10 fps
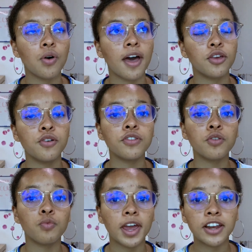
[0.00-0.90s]
I used a
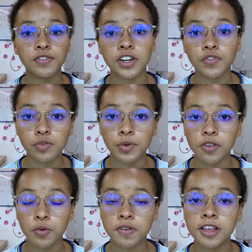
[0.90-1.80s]
range of different
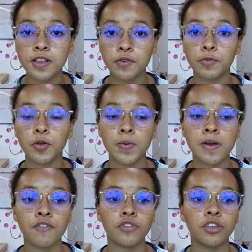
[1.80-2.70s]
resources to prepare
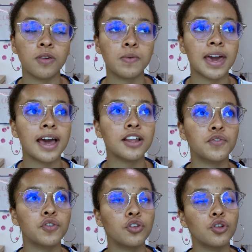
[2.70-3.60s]
for the Ucat.
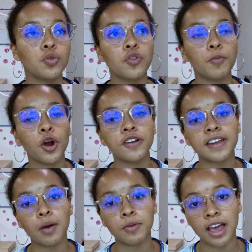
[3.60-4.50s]
For the loose part,
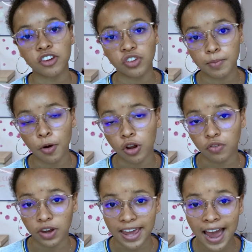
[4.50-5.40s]
I was actually part of
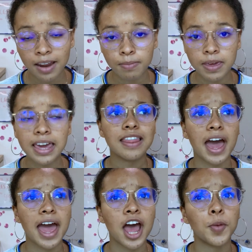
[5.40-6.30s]
an academy
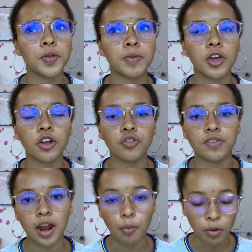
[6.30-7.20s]
that helped me
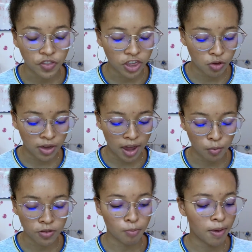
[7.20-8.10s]
understand what the Ucat
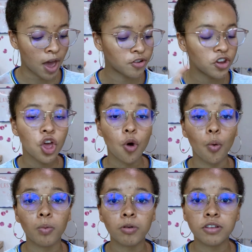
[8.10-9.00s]
was about,
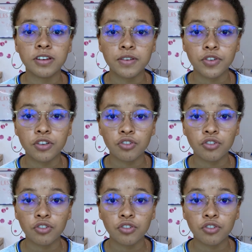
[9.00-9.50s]
what were the different